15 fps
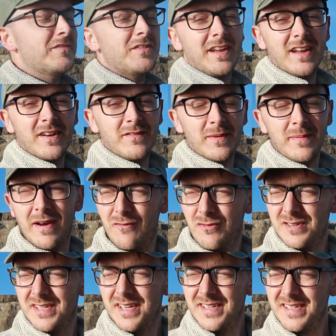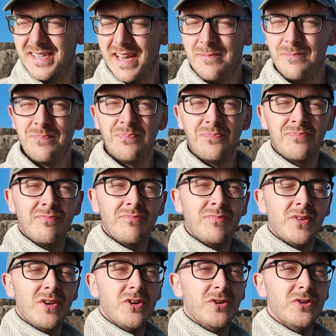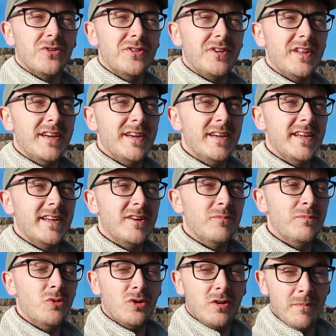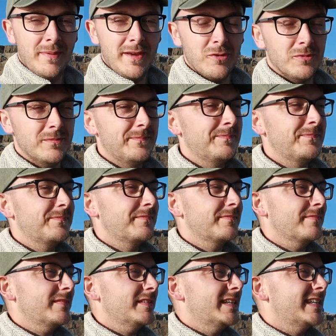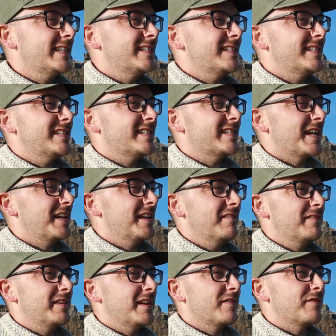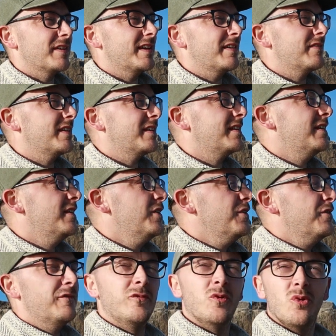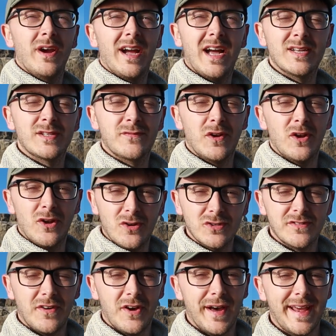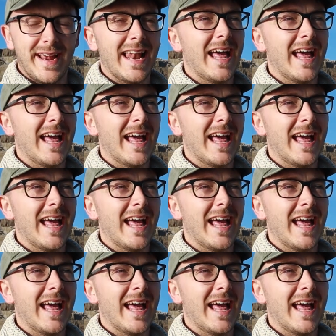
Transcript: evening I've come out for a sunset on Portland Bill, and it's a lovely evening. Forecast for lots of high